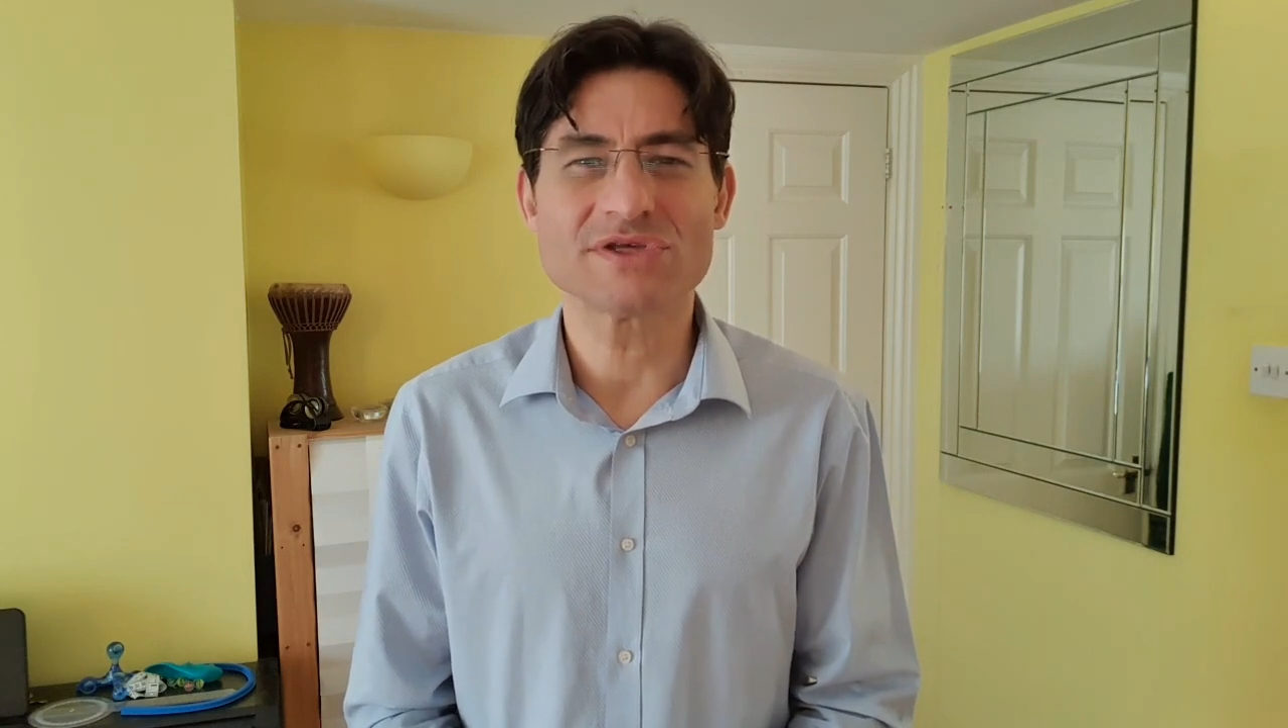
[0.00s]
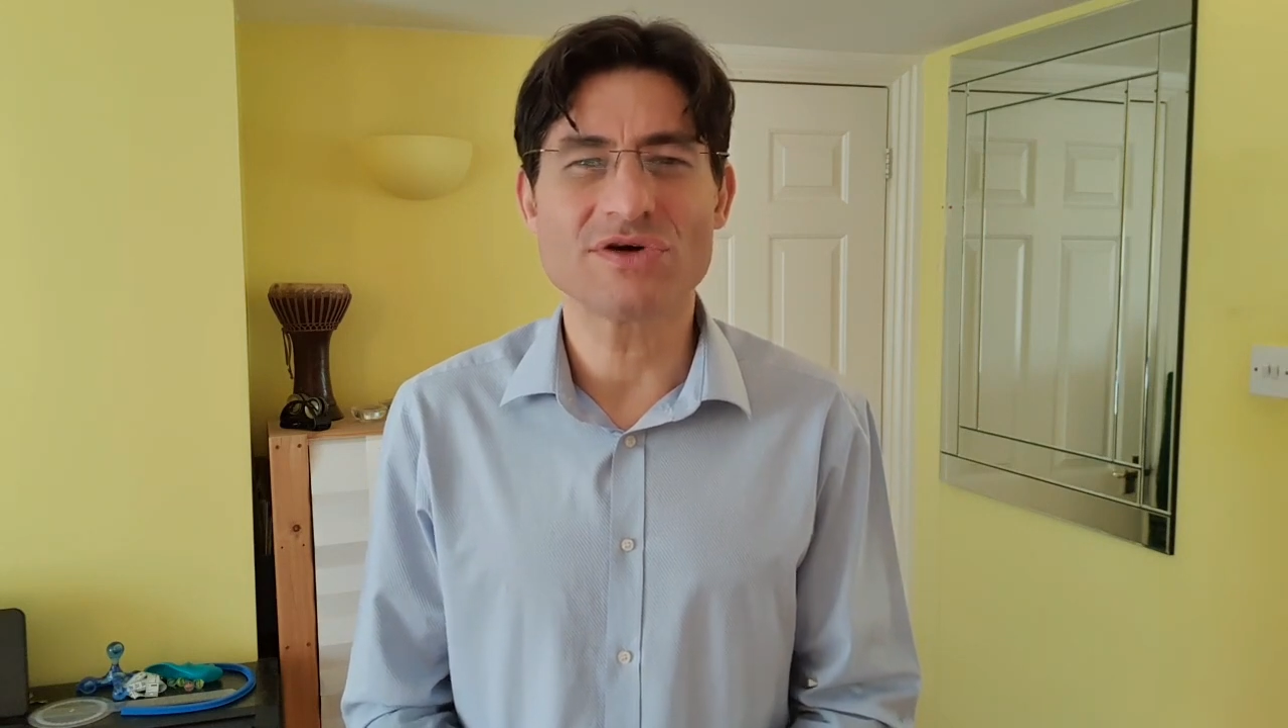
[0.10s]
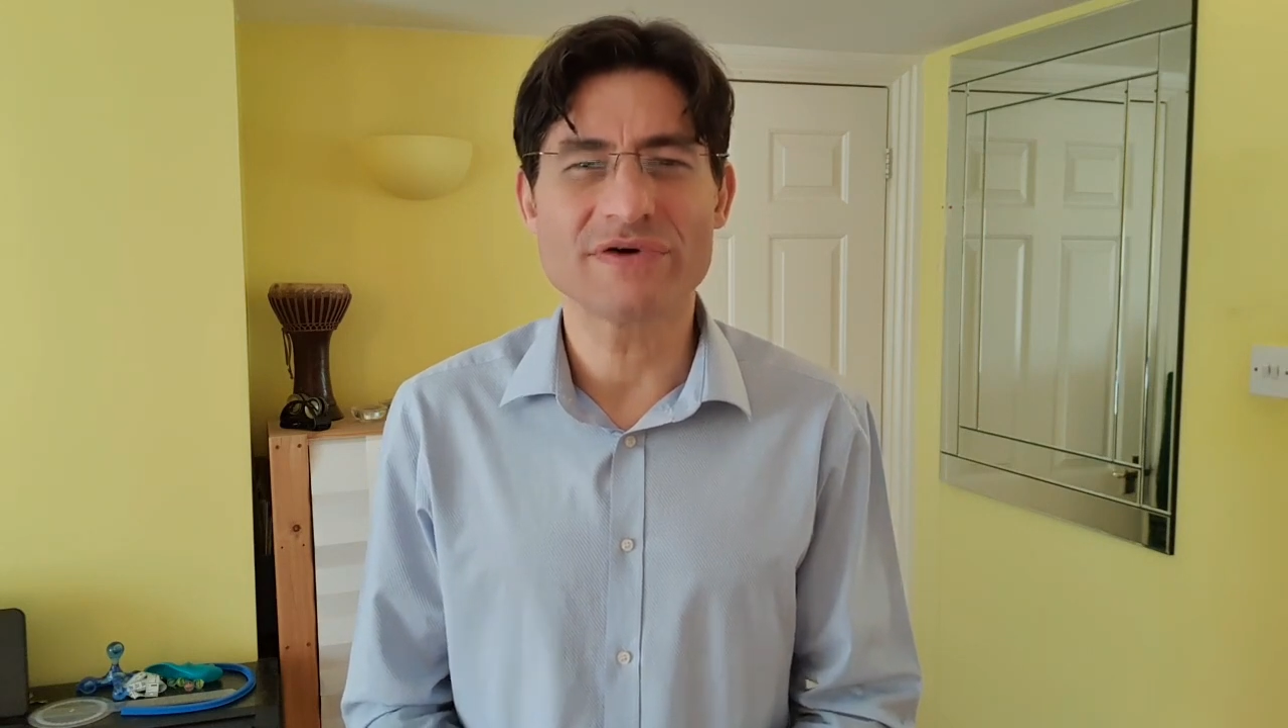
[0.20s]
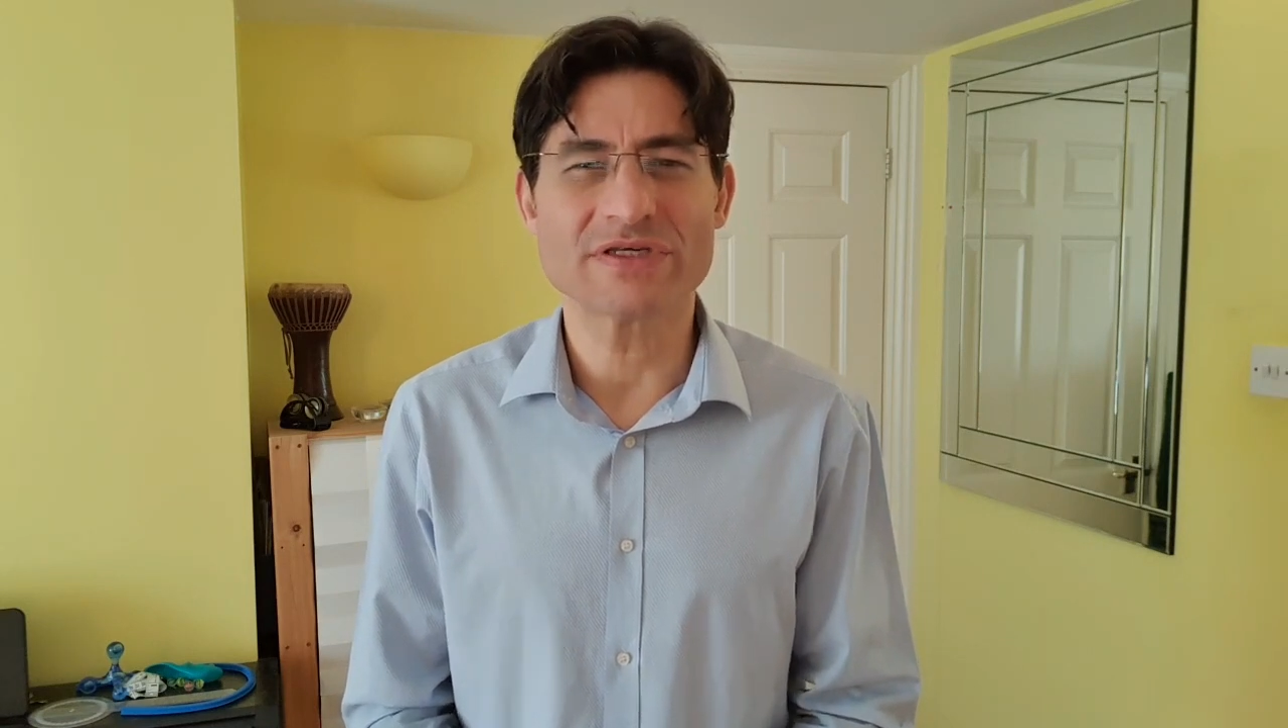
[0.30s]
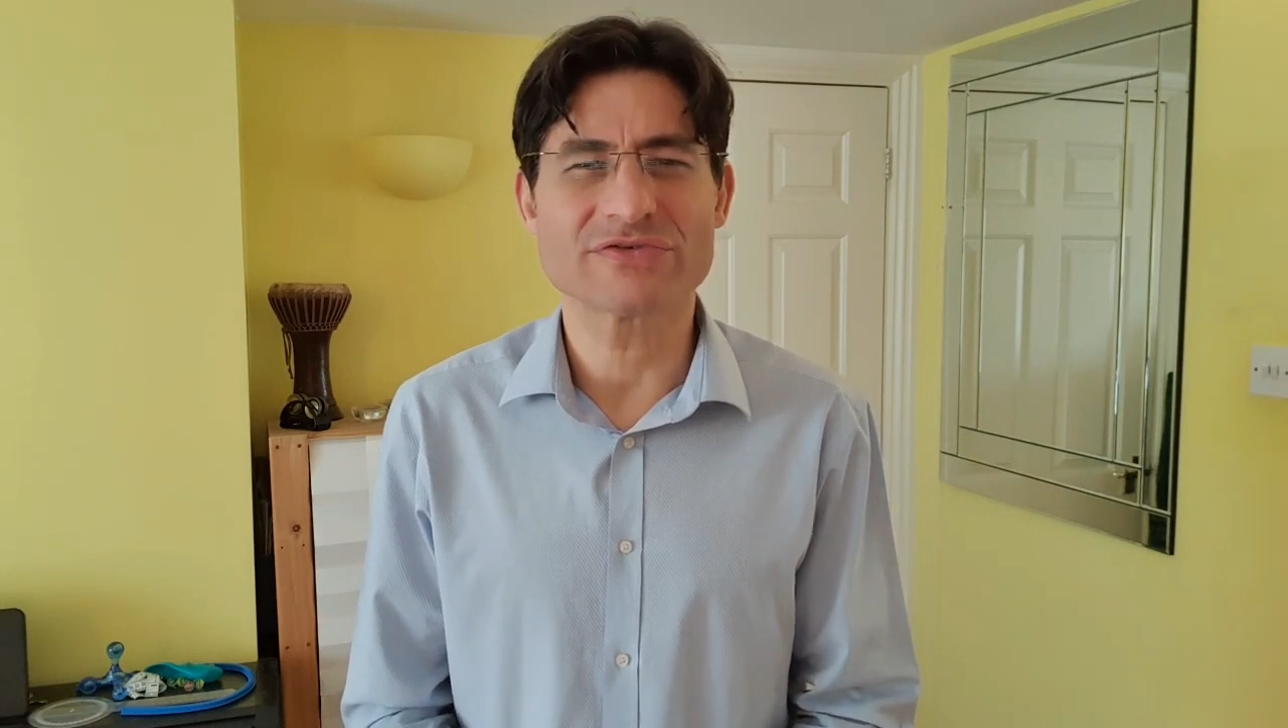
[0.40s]

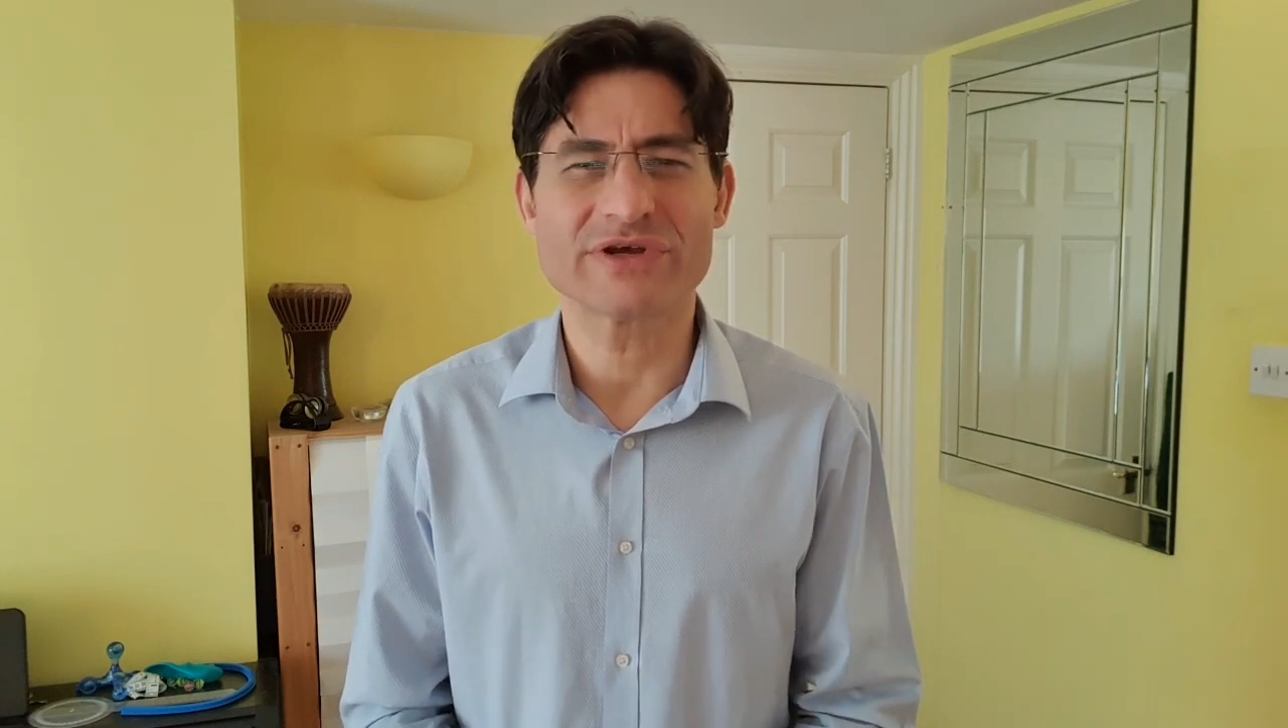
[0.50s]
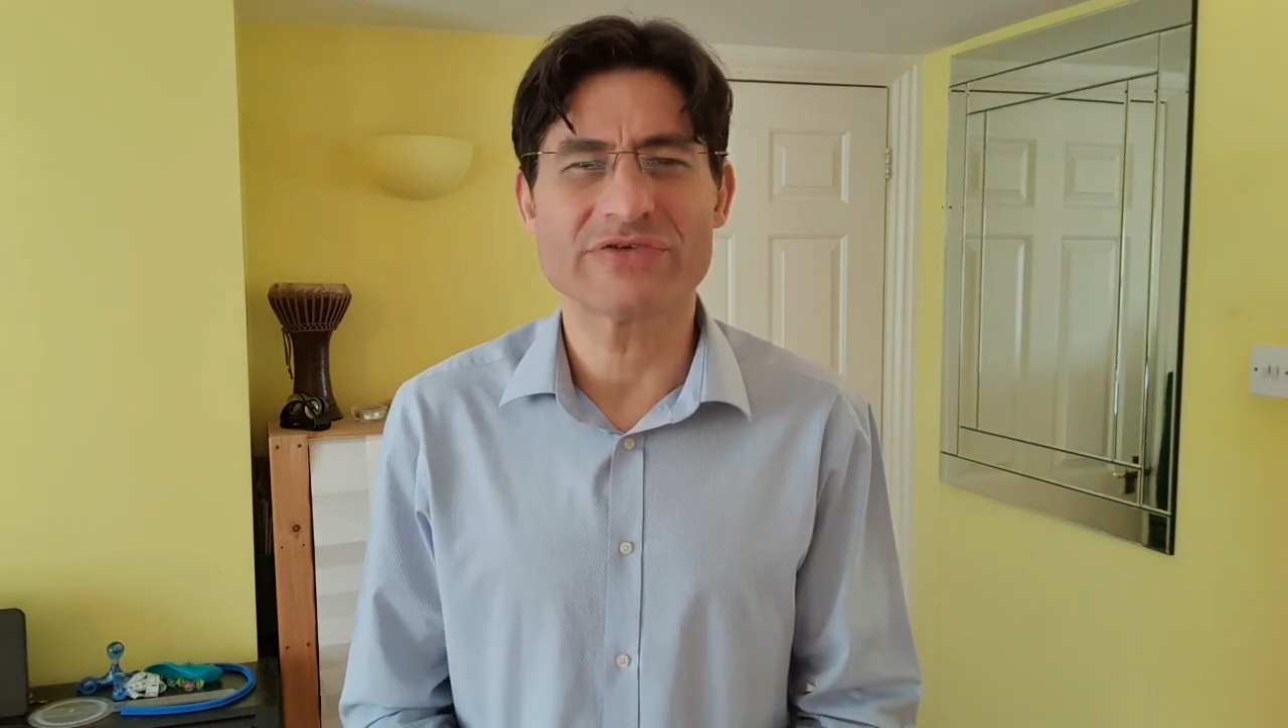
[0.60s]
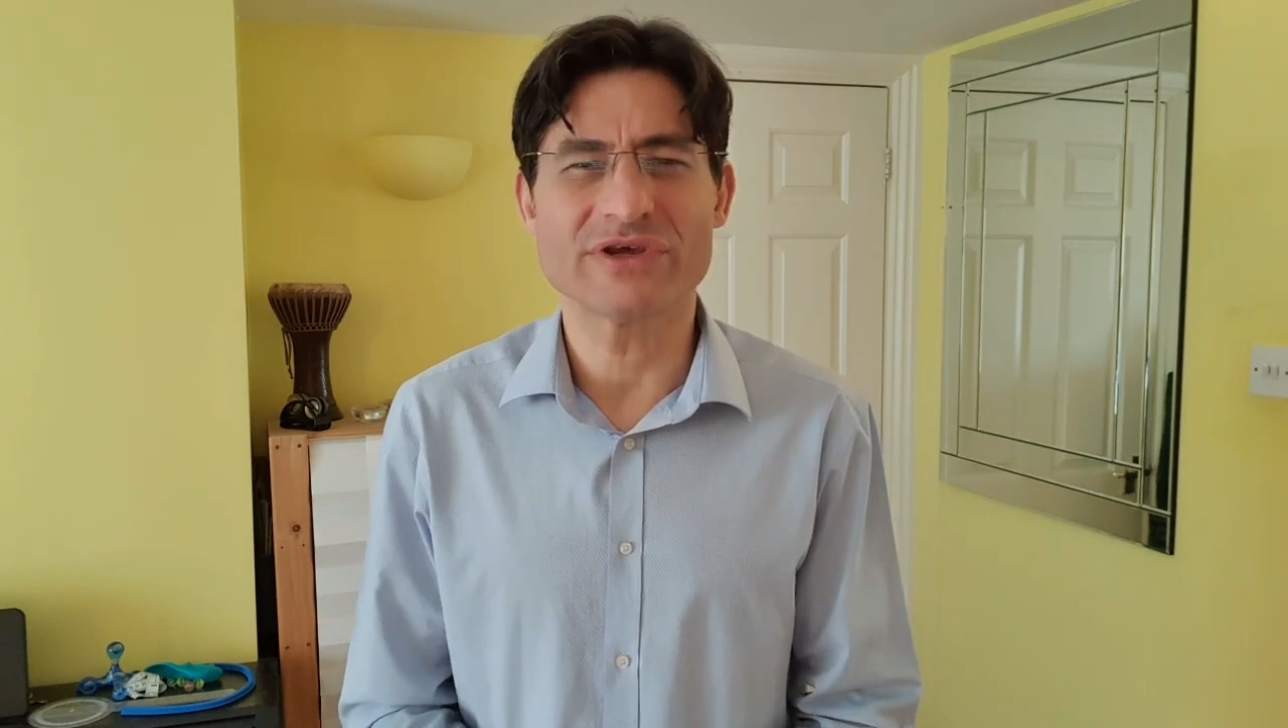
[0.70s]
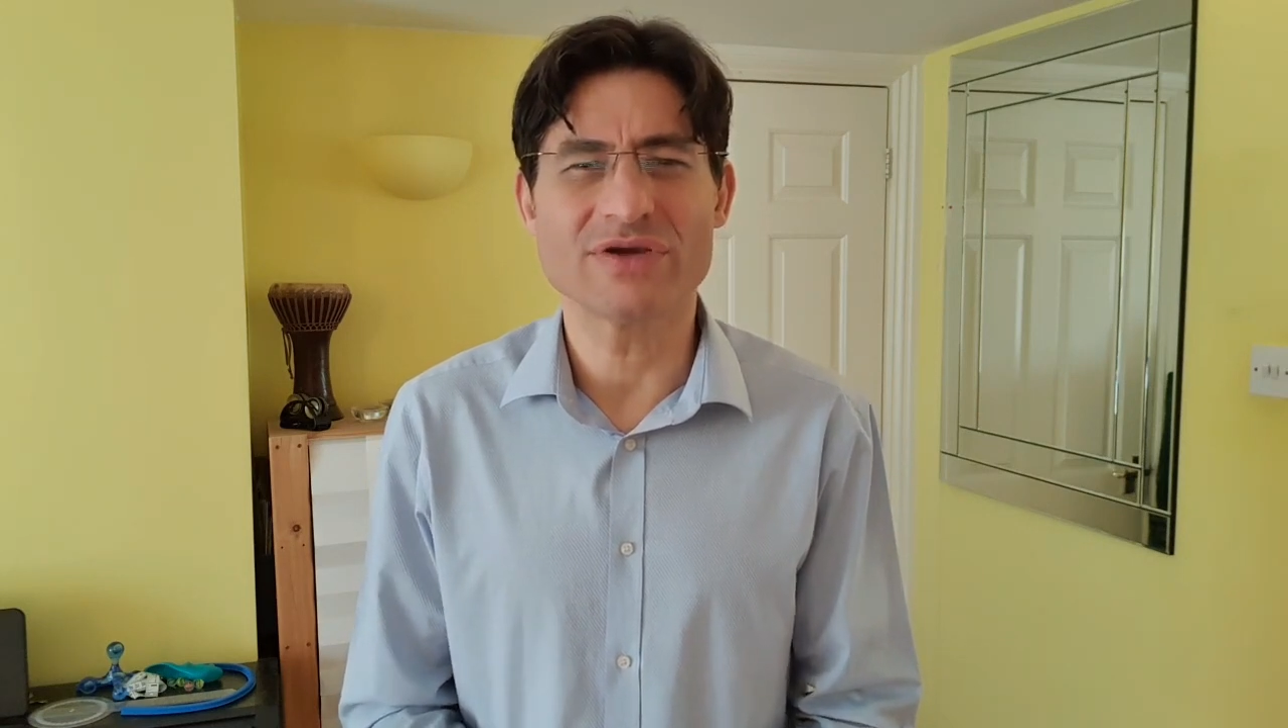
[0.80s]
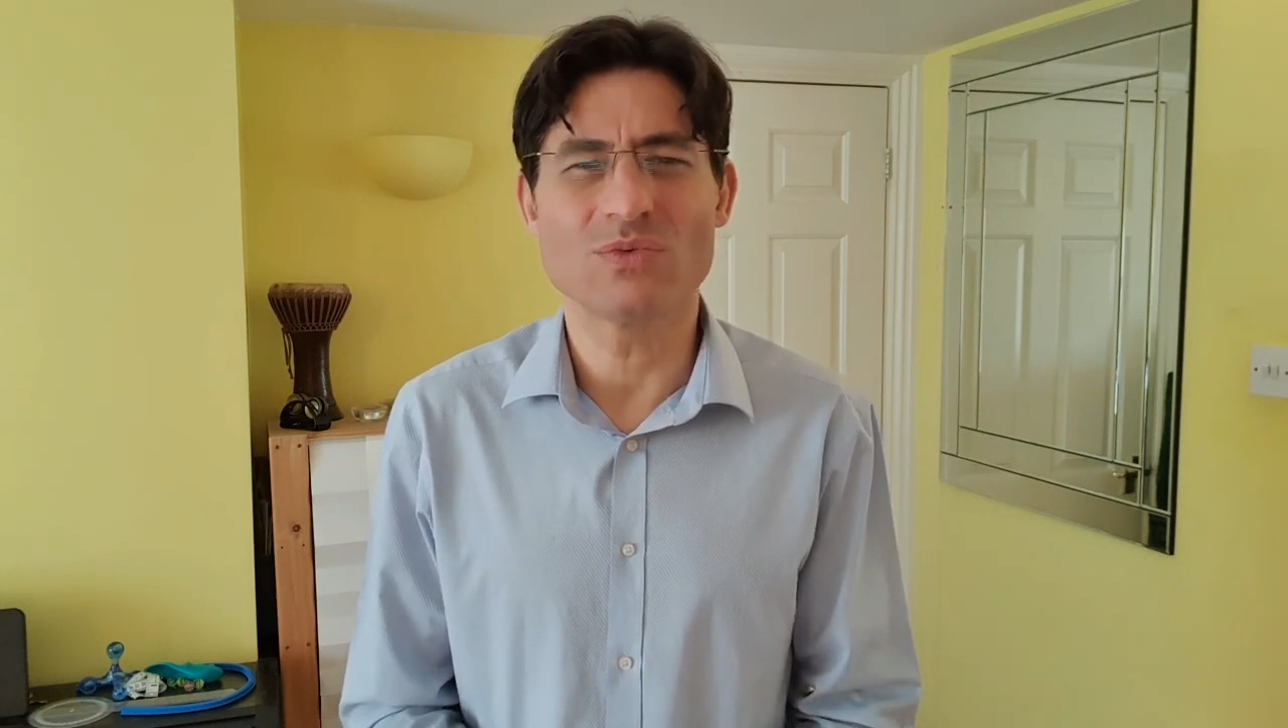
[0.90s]
of our
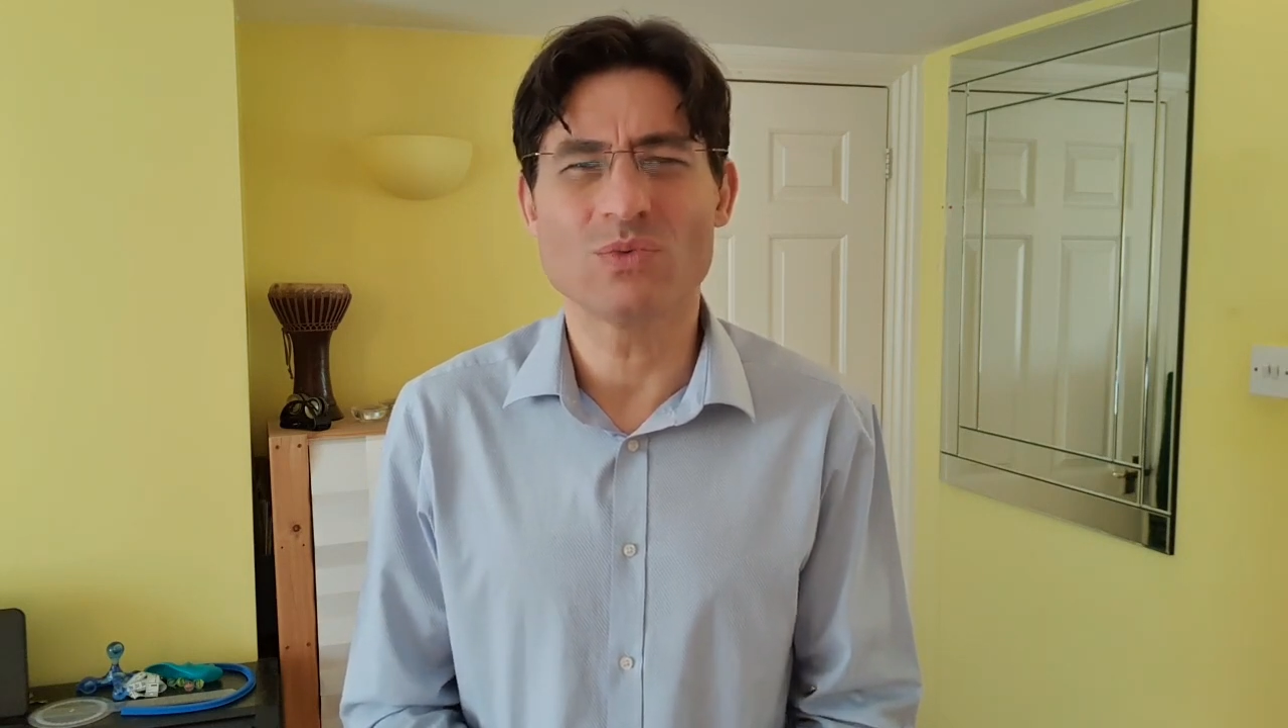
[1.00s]
stretching.